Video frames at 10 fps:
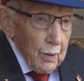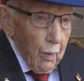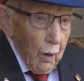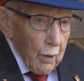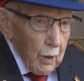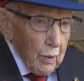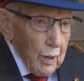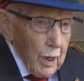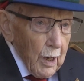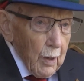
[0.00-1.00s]

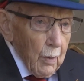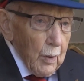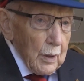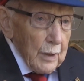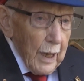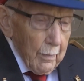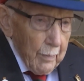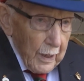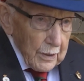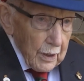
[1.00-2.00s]
tomorrow you'll
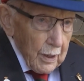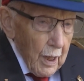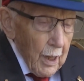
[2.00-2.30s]
get better.